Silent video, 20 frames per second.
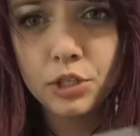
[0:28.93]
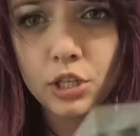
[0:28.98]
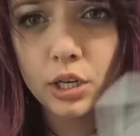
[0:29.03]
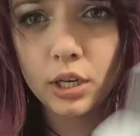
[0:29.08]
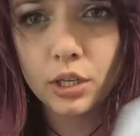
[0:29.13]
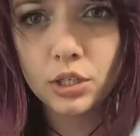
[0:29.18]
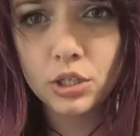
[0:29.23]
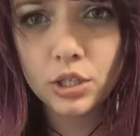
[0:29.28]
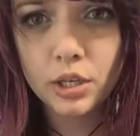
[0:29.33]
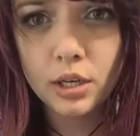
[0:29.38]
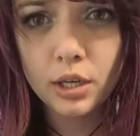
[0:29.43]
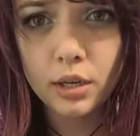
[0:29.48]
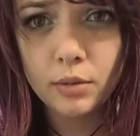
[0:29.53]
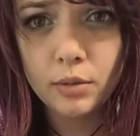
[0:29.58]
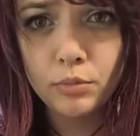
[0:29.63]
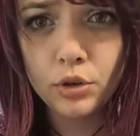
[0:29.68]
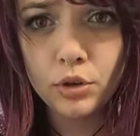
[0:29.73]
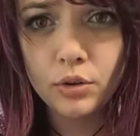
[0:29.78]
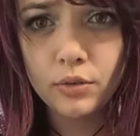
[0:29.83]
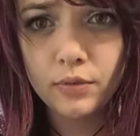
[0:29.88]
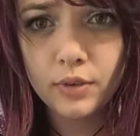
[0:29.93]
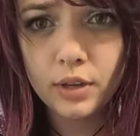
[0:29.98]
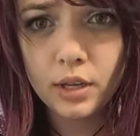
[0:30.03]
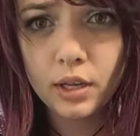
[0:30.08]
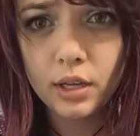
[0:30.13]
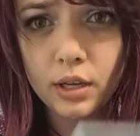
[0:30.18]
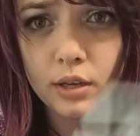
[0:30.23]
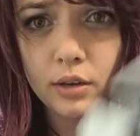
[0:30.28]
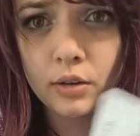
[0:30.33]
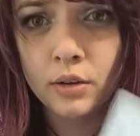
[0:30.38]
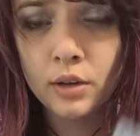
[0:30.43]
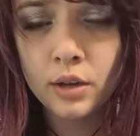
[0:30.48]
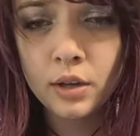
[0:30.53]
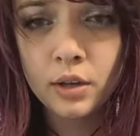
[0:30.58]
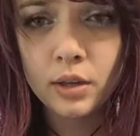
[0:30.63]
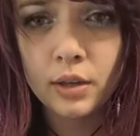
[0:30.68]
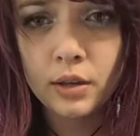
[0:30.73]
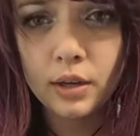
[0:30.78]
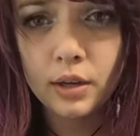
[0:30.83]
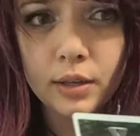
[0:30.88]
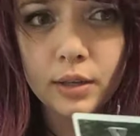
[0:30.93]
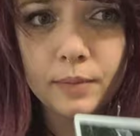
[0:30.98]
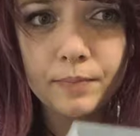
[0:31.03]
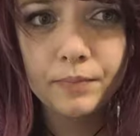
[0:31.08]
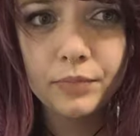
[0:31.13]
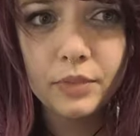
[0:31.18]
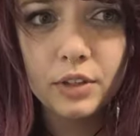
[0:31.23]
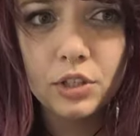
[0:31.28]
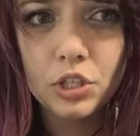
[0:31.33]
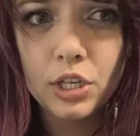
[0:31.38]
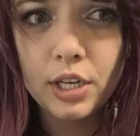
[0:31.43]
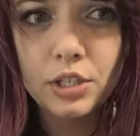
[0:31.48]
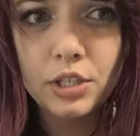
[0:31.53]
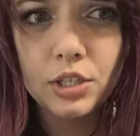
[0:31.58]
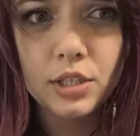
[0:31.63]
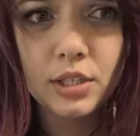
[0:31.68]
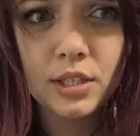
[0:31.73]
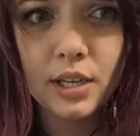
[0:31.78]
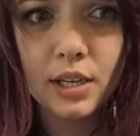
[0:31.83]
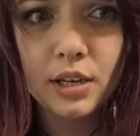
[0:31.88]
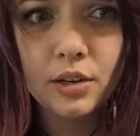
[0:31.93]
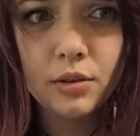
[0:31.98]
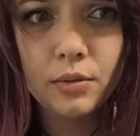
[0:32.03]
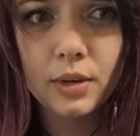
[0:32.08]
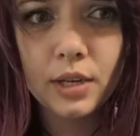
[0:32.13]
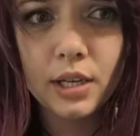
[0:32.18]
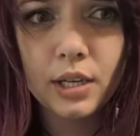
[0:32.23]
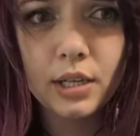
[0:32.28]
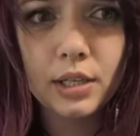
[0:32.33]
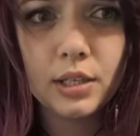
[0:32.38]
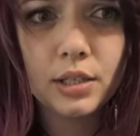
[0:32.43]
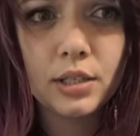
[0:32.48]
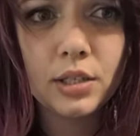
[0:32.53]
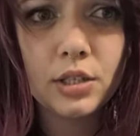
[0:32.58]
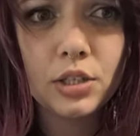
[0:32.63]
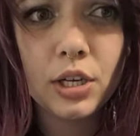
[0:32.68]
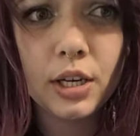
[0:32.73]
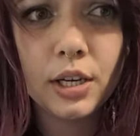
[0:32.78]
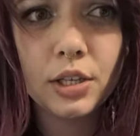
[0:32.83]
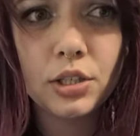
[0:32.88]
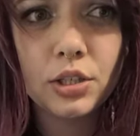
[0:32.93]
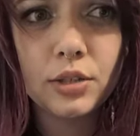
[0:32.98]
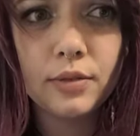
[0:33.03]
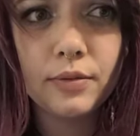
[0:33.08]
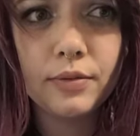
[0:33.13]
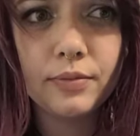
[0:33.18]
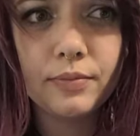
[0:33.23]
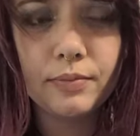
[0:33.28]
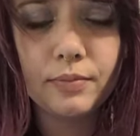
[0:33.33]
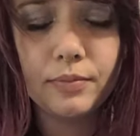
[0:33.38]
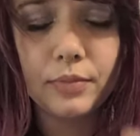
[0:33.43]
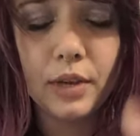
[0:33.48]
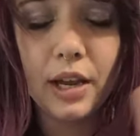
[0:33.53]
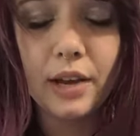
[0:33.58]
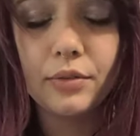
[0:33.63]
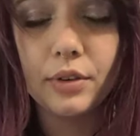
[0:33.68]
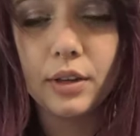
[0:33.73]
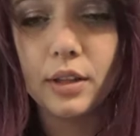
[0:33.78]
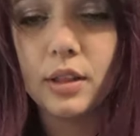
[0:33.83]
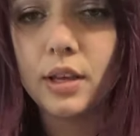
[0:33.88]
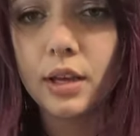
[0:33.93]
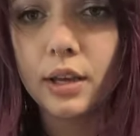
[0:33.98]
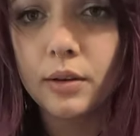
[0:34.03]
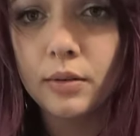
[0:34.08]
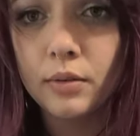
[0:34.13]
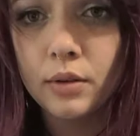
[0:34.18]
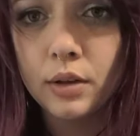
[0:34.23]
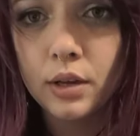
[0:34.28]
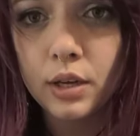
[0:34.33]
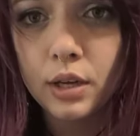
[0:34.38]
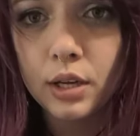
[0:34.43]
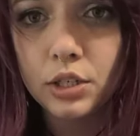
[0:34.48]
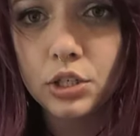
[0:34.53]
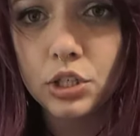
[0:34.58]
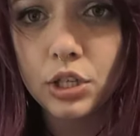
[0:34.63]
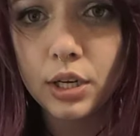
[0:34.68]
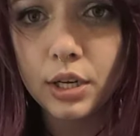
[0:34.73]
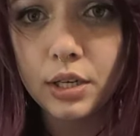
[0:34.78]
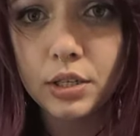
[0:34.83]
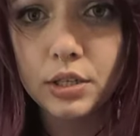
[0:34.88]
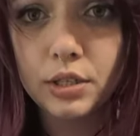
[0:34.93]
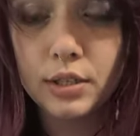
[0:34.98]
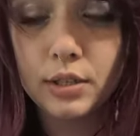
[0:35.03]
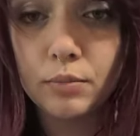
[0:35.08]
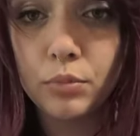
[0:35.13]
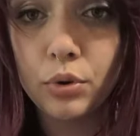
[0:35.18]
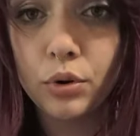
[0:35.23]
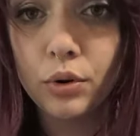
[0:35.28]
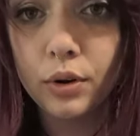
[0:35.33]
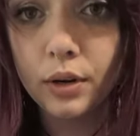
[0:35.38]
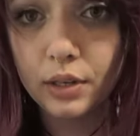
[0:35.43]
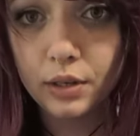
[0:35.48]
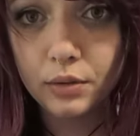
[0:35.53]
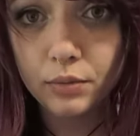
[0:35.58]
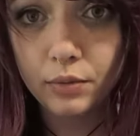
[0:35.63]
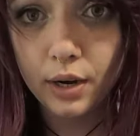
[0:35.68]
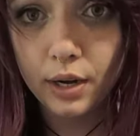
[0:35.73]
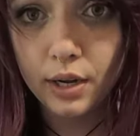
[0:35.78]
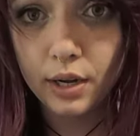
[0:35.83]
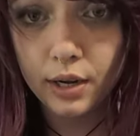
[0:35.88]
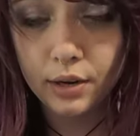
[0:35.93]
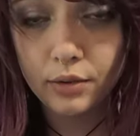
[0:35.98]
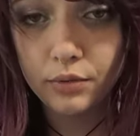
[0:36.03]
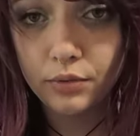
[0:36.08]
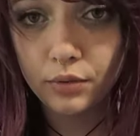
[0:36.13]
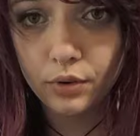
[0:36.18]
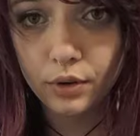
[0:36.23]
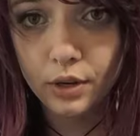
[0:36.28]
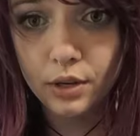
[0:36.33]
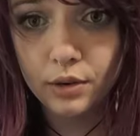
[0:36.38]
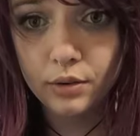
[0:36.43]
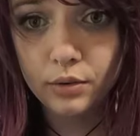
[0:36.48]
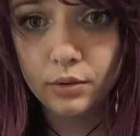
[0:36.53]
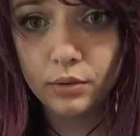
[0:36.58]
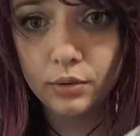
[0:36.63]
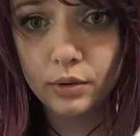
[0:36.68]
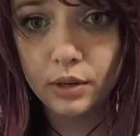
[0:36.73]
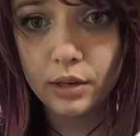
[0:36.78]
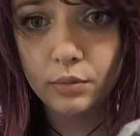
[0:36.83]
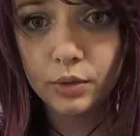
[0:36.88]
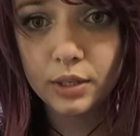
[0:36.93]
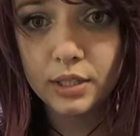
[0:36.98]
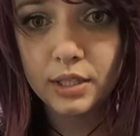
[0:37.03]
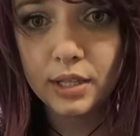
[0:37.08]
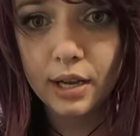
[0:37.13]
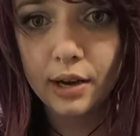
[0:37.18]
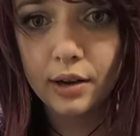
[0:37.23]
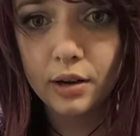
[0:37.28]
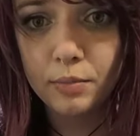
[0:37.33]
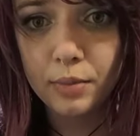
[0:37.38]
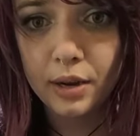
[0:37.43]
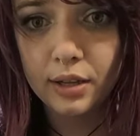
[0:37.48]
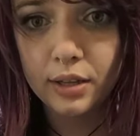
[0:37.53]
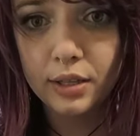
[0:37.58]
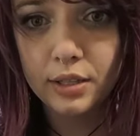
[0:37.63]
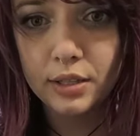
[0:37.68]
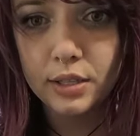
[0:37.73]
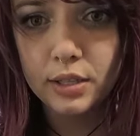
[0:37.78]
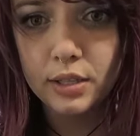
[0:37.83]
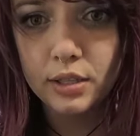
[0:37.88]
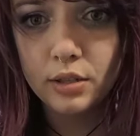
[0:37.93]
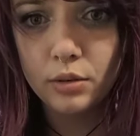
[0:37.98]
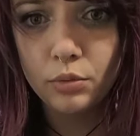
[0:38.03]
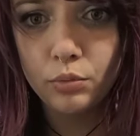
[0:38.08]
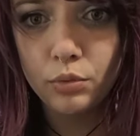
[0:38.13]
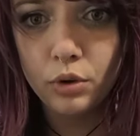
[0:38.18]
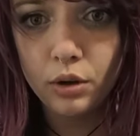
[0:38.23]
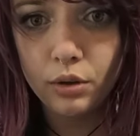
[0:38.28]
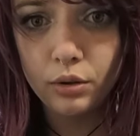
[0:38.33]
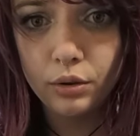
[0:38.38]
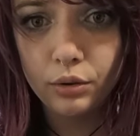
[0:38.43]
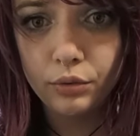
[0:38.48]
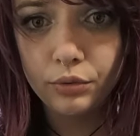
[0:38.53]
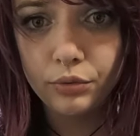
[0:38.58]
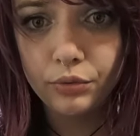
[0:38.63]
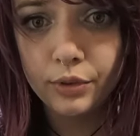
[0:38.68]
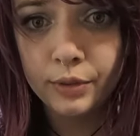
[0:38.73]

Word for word: changing and moving and um, change of sceneries, change of everything. Change is important right now for you. And what's out of balance is the wolf.